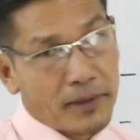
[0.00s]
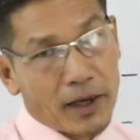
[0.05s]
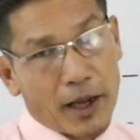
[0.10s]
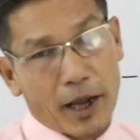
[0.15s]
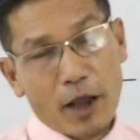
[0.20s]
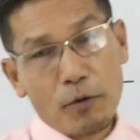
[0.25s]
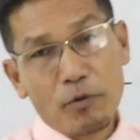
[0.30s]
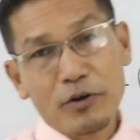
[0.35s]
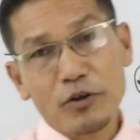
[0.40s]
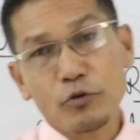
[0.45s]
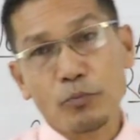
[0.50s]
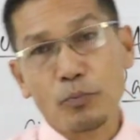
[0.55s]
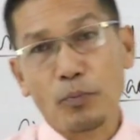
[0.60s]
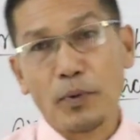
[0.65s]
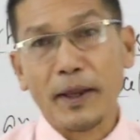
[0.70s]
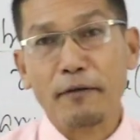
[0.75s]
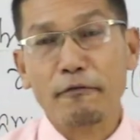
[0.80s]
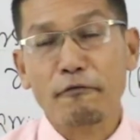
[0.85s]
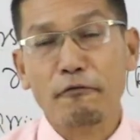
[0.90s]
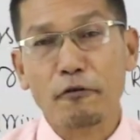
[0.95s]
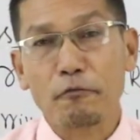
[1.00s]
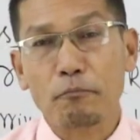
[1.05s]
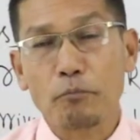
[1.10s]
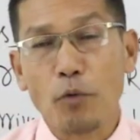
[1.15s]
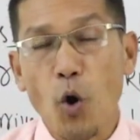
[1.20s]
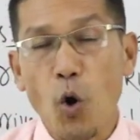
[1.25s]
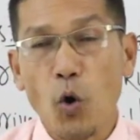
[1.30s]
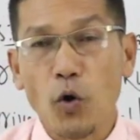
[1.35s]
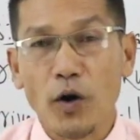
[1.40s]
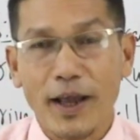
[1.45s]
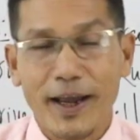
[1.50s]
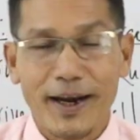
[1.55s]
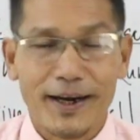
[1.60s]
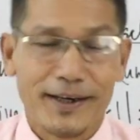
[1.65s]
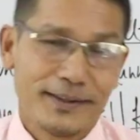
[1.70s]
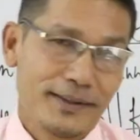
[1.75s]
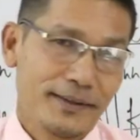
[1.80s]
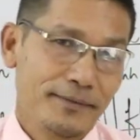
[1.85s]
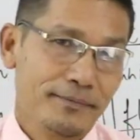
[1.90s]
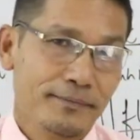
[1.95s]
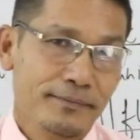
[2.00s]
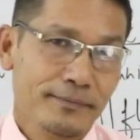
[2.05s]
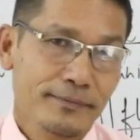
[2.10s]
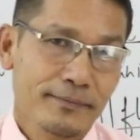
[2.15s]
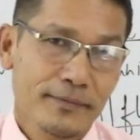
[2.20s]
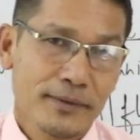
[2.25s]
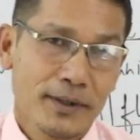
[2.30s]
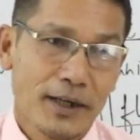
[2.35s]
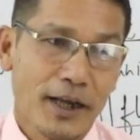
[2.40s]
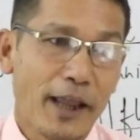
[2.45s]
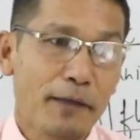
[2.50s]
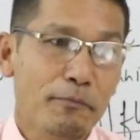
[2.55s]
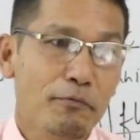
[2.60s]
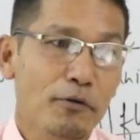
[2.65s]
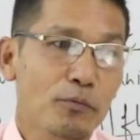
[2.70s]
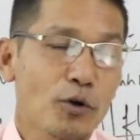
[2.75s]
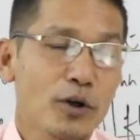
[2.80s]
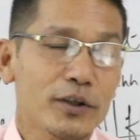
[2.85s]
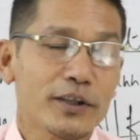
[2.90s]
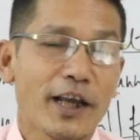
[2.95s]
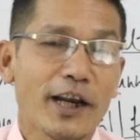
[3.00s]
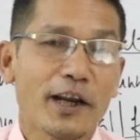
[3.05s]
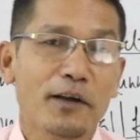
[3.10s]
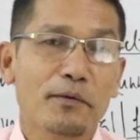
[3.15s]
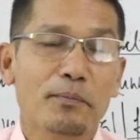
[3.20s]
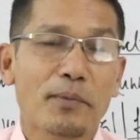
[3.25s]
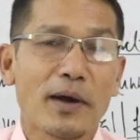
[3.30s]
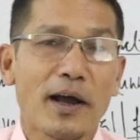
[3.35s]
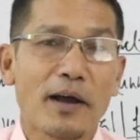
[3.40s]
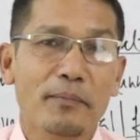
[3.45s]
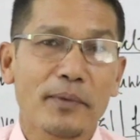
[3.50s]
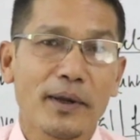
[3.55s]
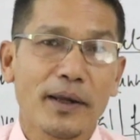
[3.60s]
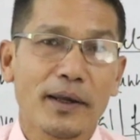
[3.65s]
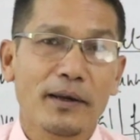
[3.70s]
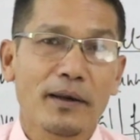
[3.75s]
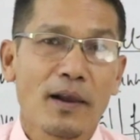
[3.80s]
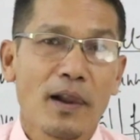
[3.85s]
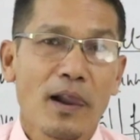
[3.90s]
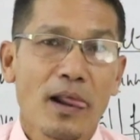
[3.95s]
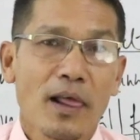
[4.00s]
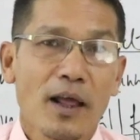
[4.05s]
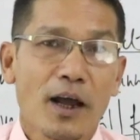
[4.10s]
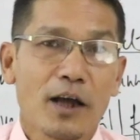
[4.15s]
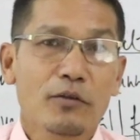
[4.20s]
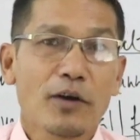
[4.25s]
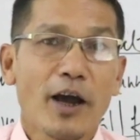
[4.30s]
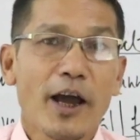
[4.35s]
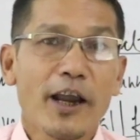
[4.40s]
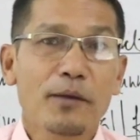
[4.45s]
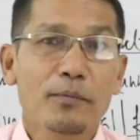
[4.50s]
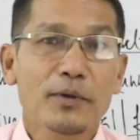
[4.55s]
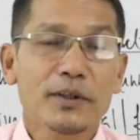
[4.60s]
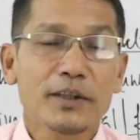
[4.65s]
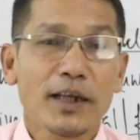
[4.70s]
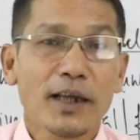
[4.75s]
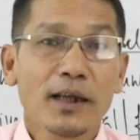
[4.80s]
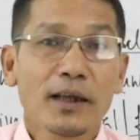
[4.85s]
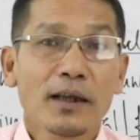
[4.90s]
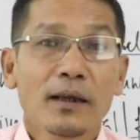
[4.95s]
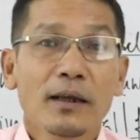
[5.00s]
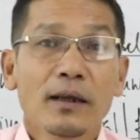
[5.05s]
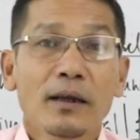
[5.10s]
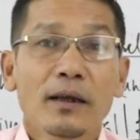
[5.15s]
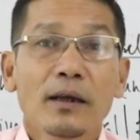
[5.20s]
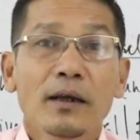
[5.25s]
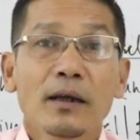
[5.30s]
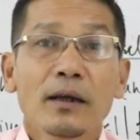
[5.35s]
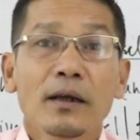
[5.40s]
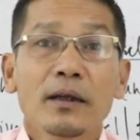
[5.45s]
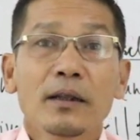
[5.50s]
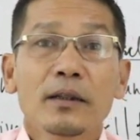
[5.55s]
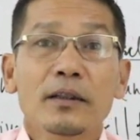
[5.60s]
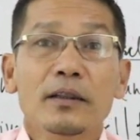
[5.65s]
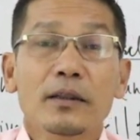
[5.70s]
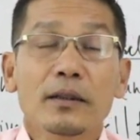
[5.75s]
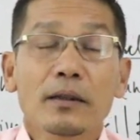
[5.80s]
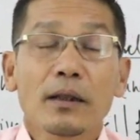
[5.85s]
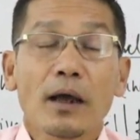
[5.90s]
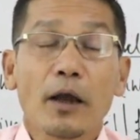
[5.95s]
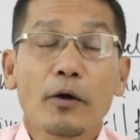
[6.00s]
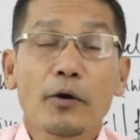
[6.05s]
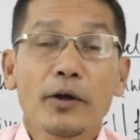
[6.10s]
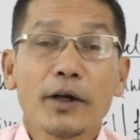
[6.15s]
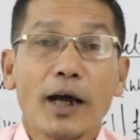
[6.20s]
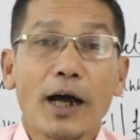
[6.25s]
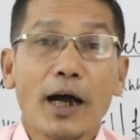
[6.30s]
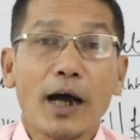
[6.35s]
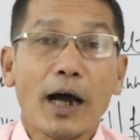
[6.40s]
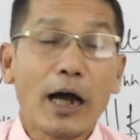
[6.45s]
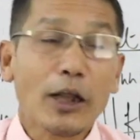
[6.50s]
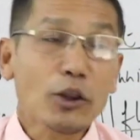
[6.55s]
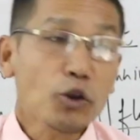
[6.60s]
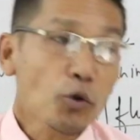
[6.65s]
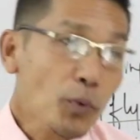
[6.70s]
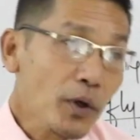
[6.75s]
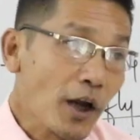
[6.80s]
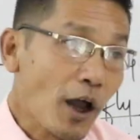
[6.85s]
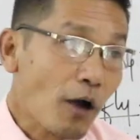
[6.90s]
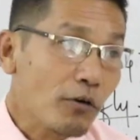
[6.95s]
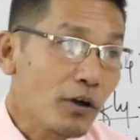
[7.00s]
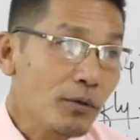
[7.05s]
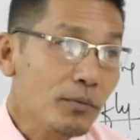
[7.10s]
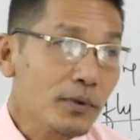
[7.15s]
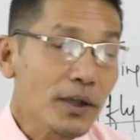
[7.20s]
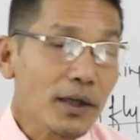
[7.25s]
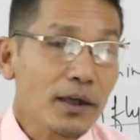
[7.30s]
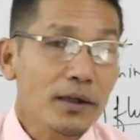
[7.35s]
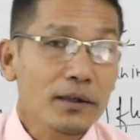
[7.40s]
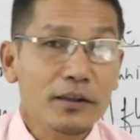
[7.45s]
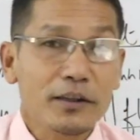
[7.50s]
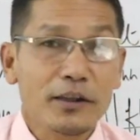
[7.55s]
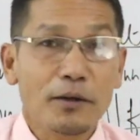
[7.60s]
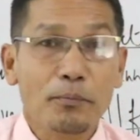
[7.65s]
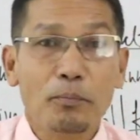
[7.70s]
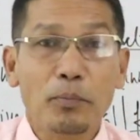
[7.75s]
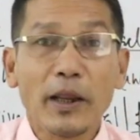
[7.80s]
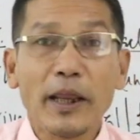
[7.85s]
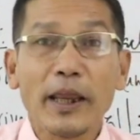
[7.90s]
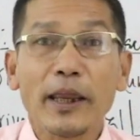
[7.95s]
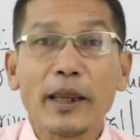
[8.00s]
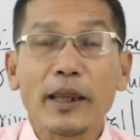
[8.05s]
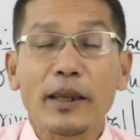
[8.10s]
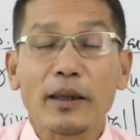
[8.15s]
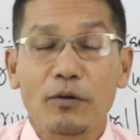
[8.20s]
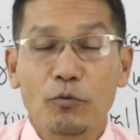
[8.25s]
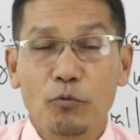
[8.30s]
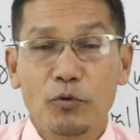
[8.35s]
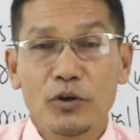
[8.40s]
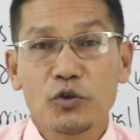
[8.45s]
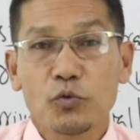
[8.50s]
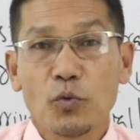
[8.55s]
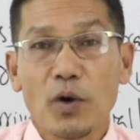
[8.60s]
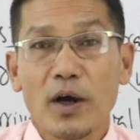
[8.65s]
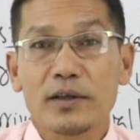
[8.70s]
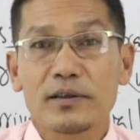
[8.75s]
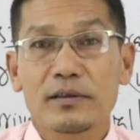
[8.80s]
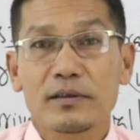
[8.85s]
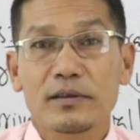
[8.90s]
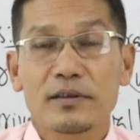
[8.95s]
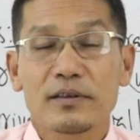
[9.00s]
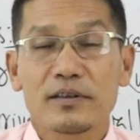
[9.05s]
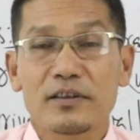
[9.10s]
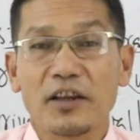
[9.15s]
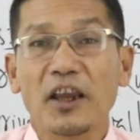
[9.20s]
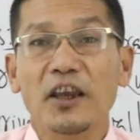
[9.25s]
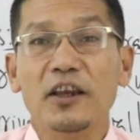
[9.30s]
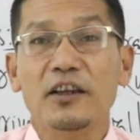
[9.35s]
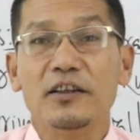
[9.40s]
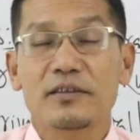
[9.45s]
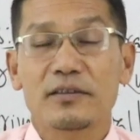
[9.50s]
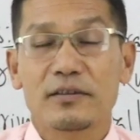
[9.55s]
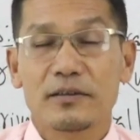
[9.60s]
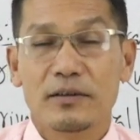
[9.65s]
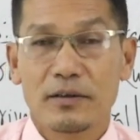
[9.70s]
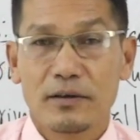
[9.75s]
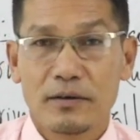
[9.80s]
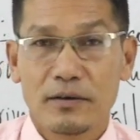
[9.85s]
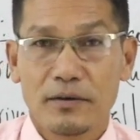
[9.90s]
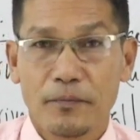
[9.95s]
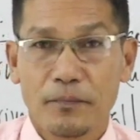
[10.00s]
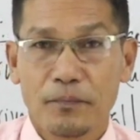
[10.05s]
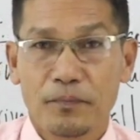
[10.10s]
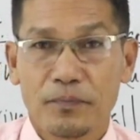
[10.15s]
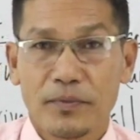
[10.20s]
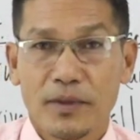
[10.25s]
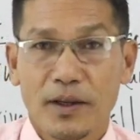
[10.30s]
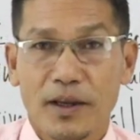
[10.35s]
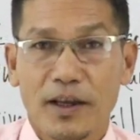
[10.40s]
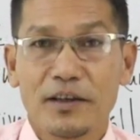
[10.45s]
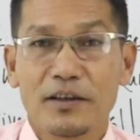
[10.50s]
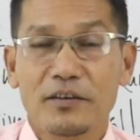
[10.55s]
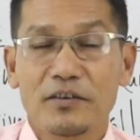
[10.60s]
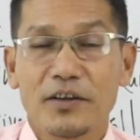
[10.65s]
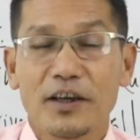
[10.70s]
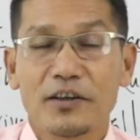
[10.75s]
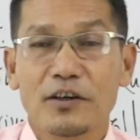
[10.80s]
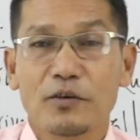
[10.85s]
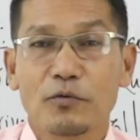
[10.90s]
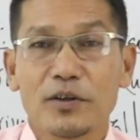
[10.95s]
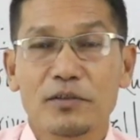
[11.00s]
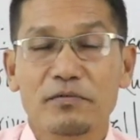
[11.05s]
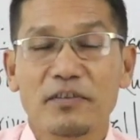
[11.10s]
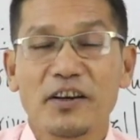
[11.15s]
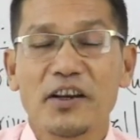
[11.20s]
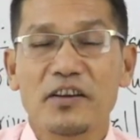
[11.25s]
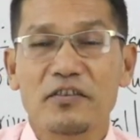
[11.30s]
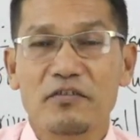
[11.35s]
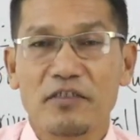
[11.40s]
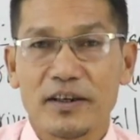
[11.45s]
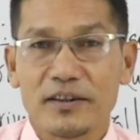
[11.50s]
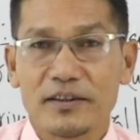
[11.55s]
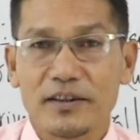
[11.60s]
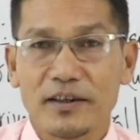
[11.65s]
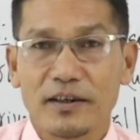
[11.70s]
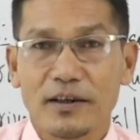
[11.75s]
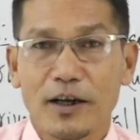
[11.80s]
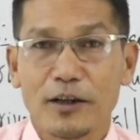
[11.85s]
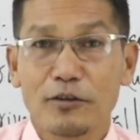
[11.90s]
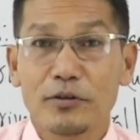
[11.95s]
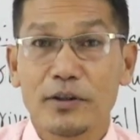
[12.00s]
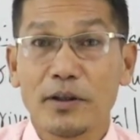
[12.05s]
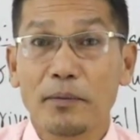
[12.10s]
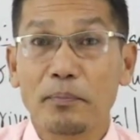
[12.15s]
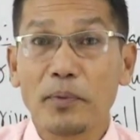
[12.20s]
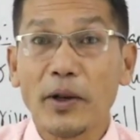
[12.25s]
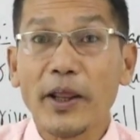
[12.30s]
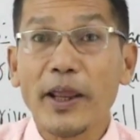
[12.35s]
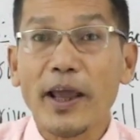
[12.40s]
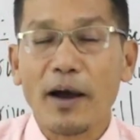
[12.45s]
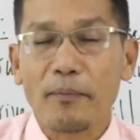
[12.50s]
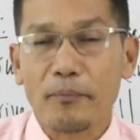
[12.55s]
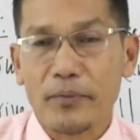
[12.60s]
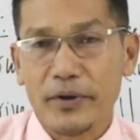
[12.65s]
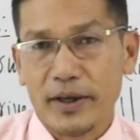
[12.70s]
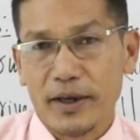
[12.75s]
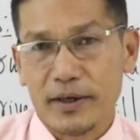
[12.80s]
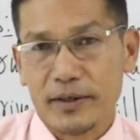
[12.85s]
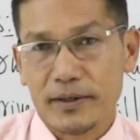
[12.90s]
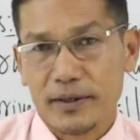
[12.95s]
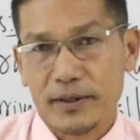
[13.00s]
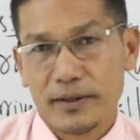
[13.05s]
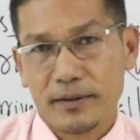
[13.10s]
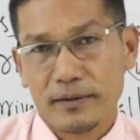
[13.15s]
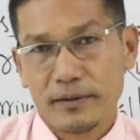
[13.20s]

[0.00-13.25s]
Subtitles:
I want to play football hers. I football sana pa man. Ado hari ba say atopa noun namada the play which was stays in the theater was very interesting. Ado the play happy yaris.